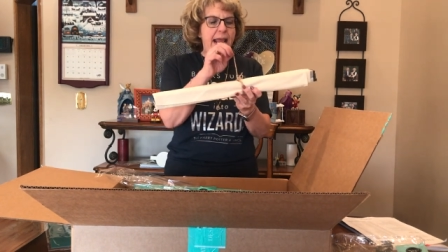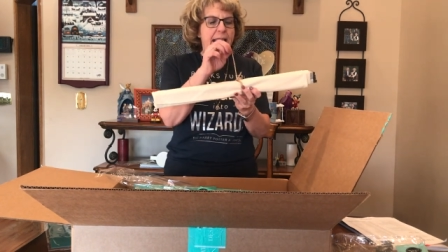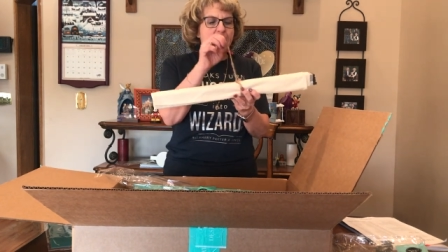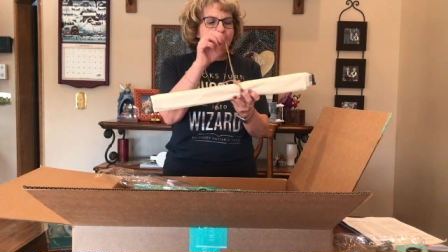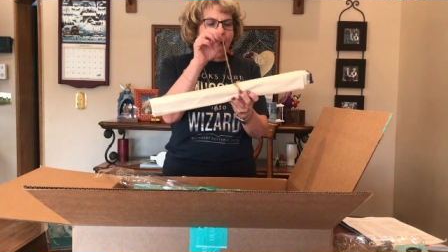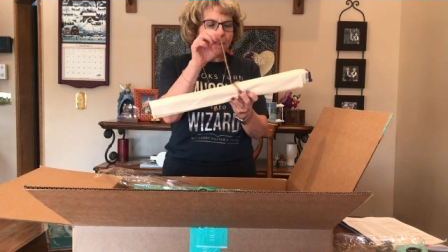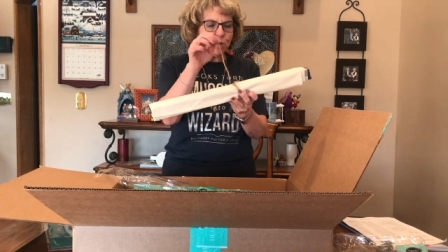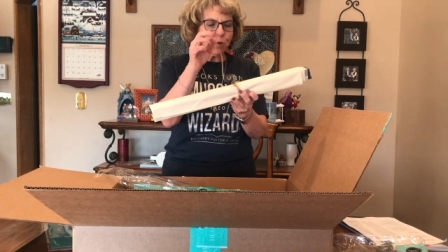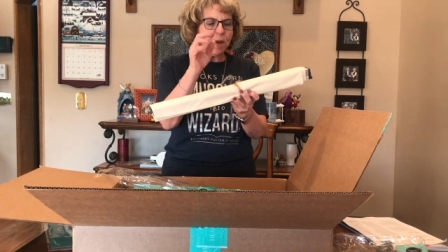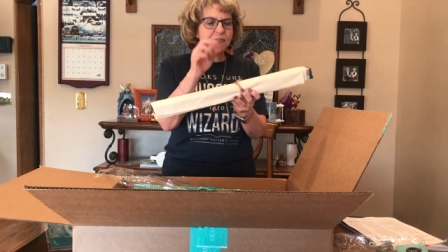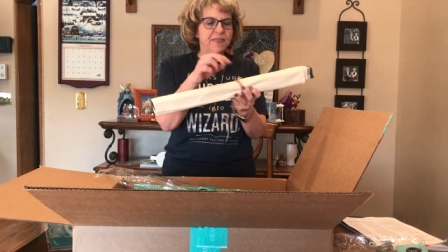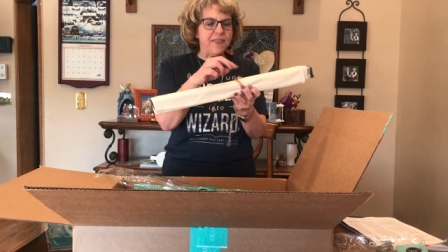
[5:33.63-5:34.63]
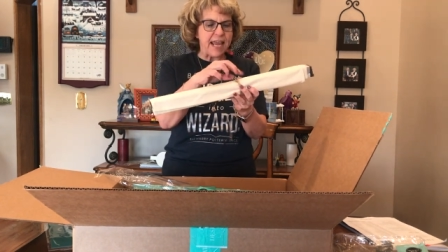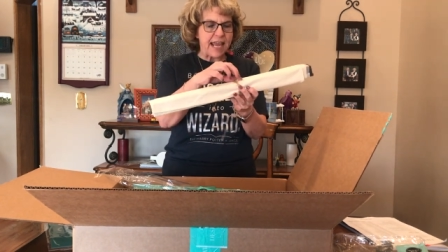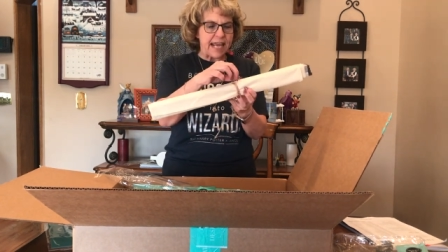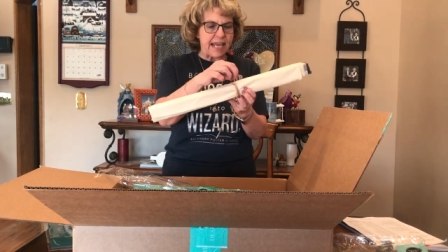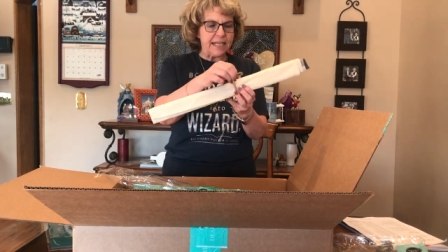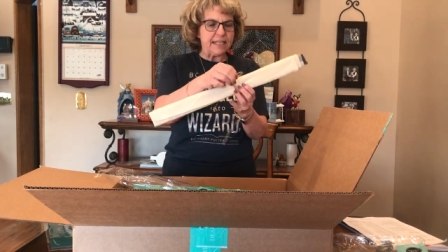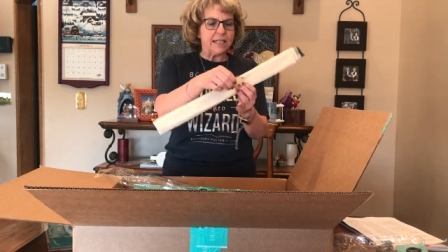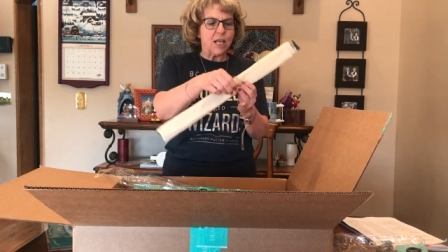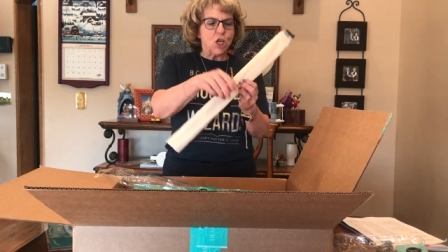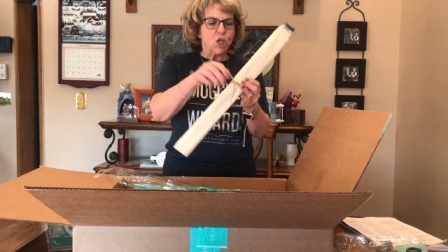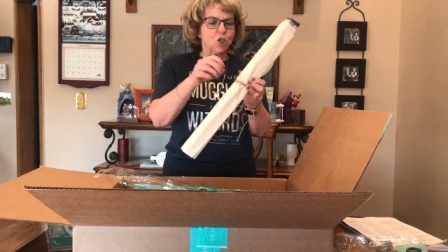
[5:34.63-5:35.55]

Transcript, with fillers: Okay, it comes with these